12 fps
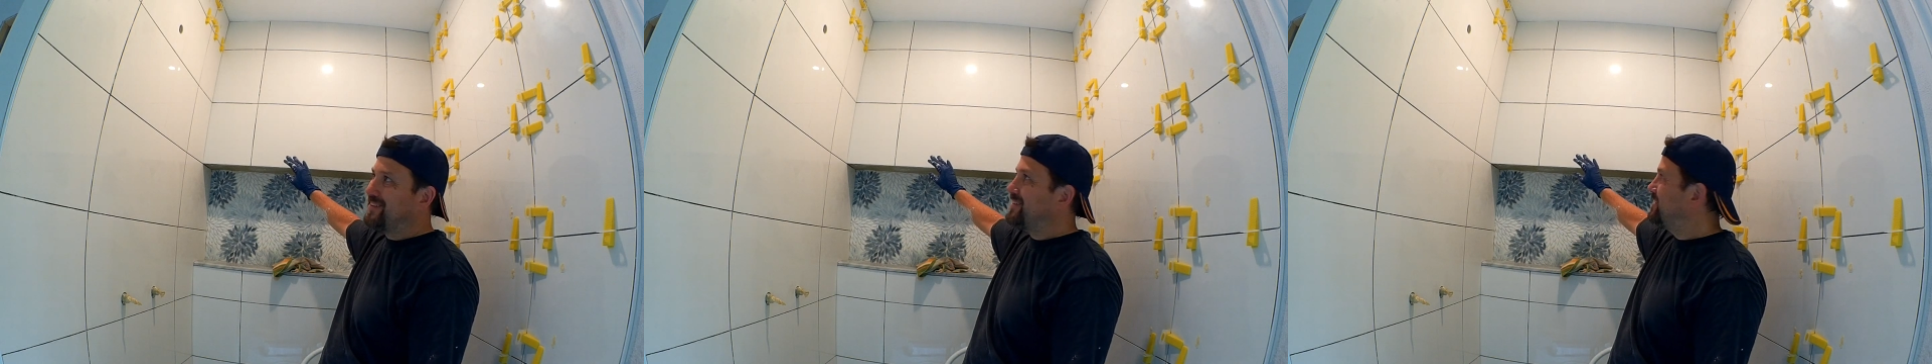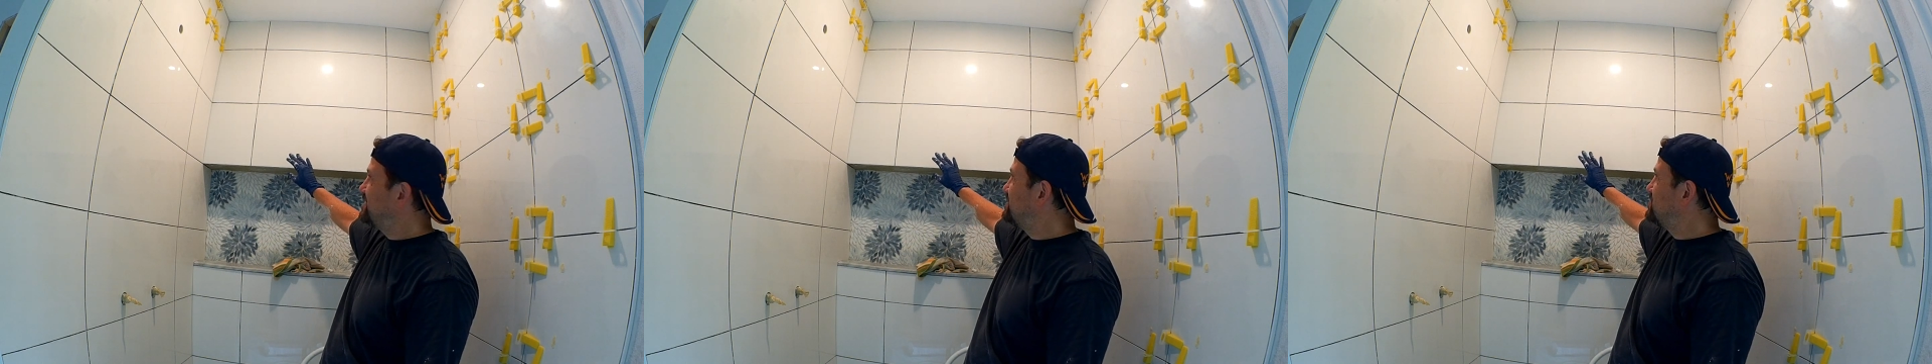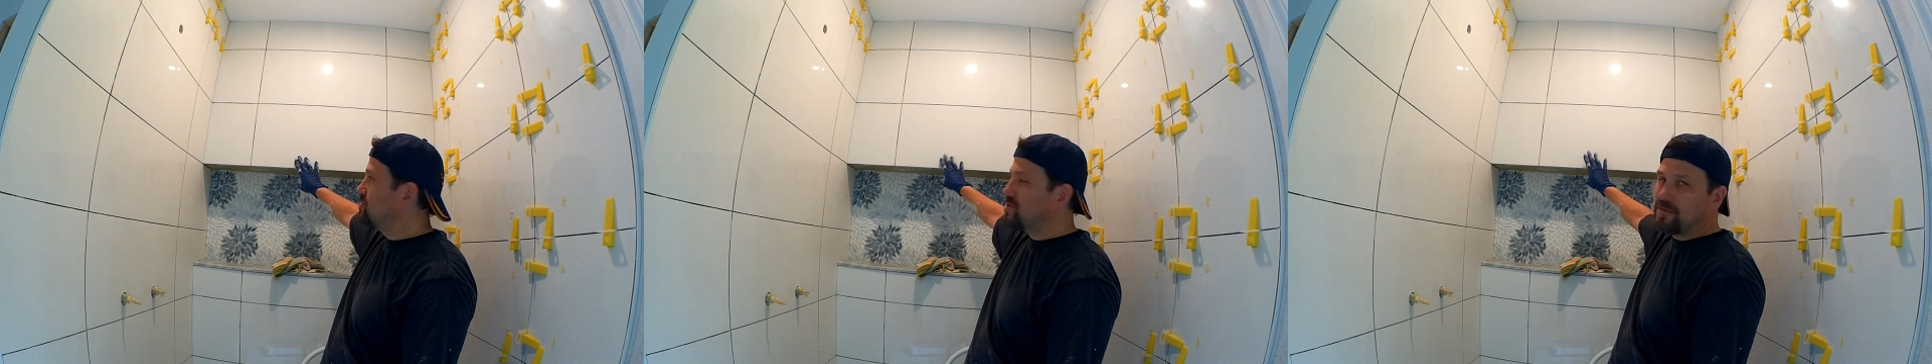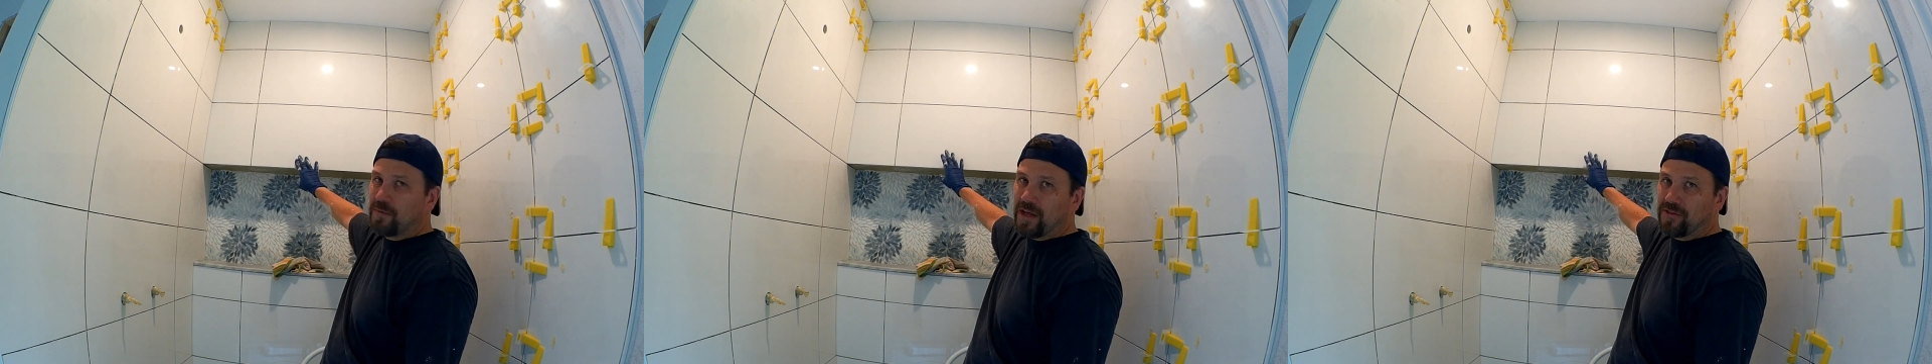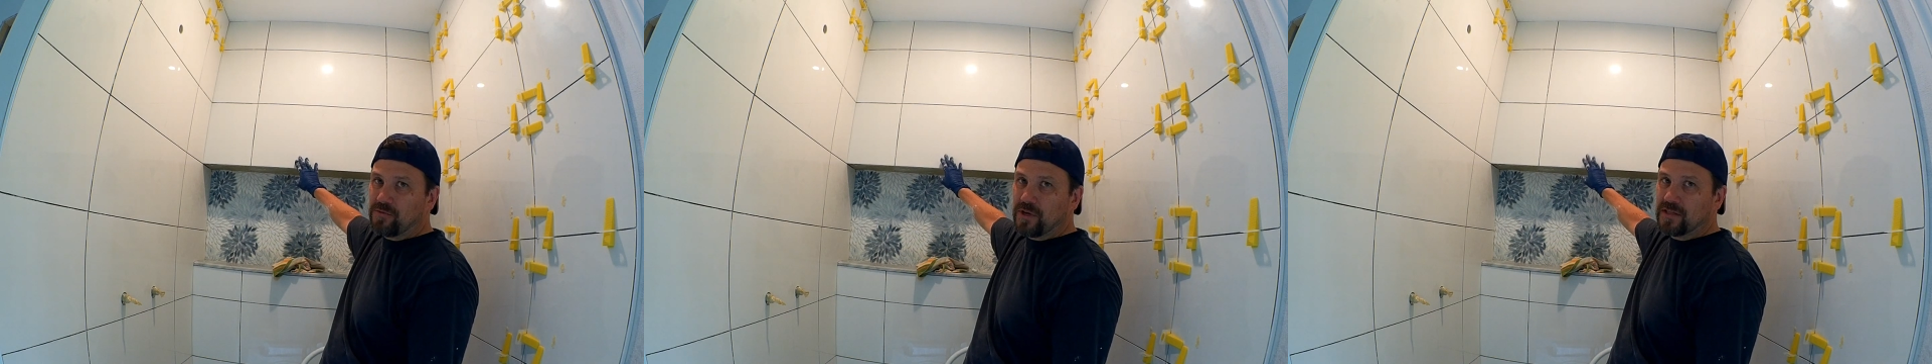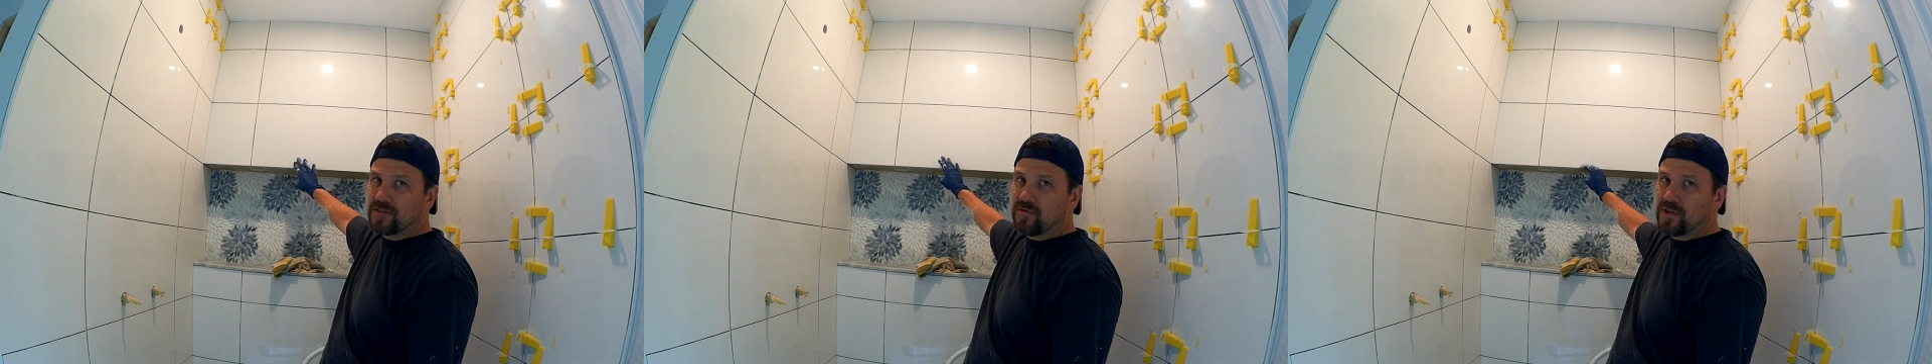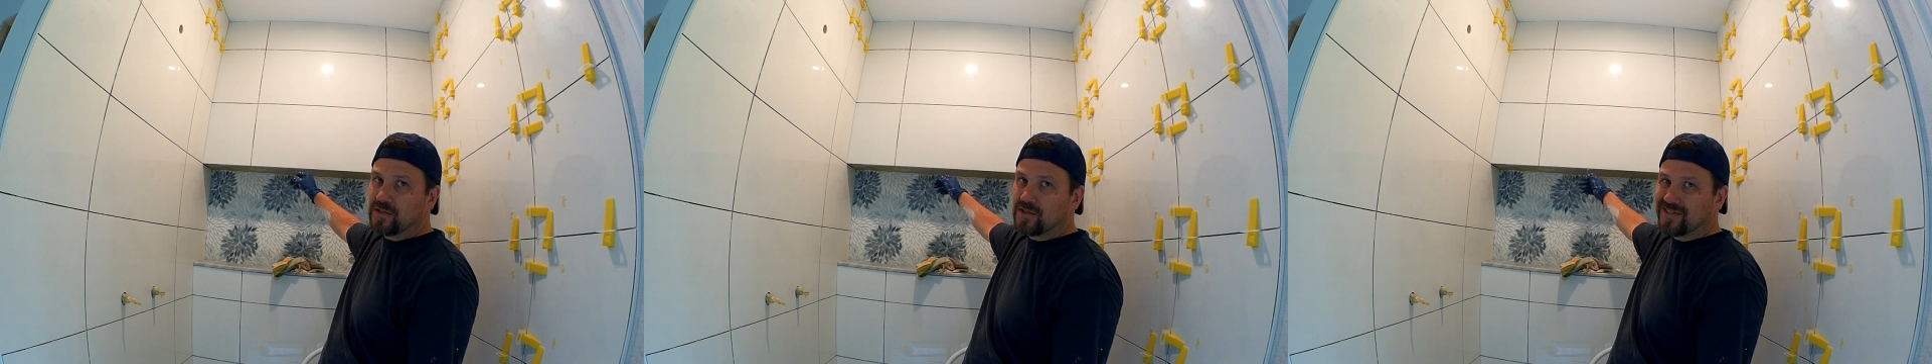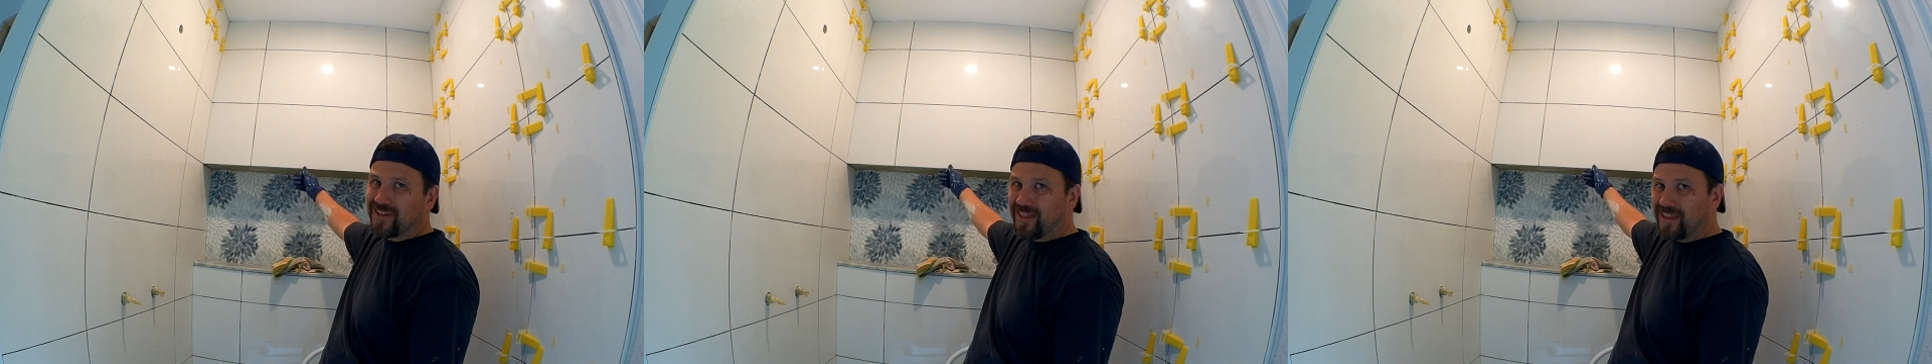it's just about 3/8 of an inch.
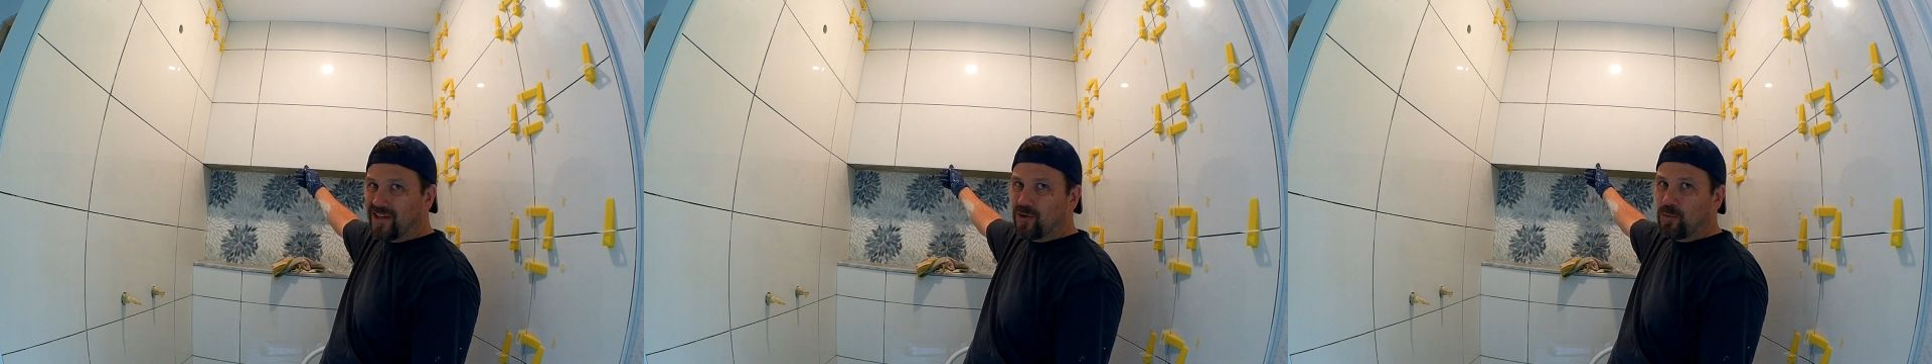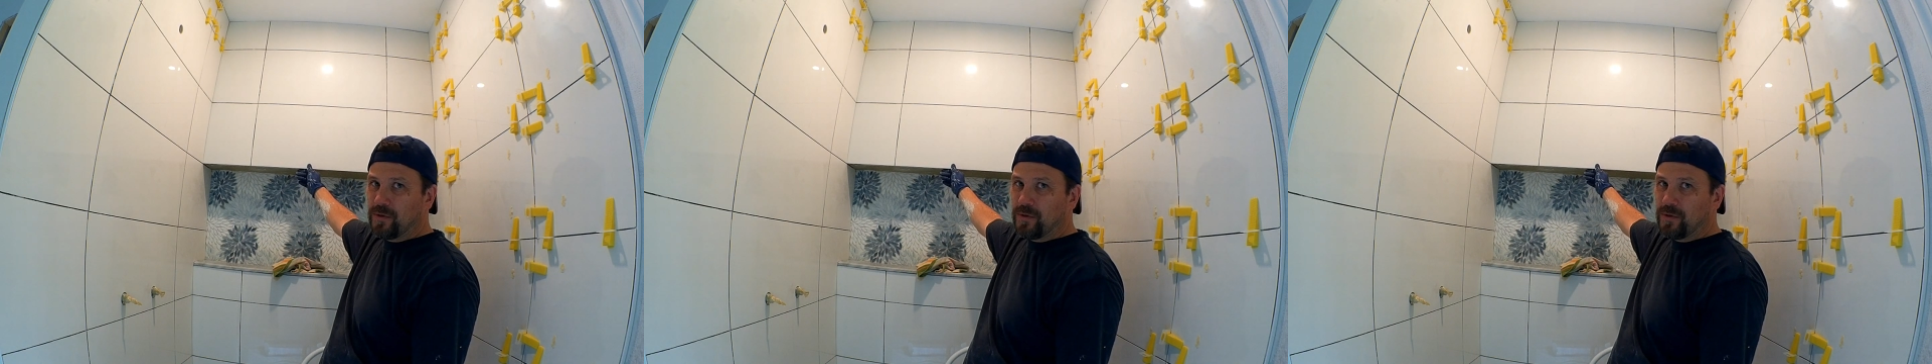It's a little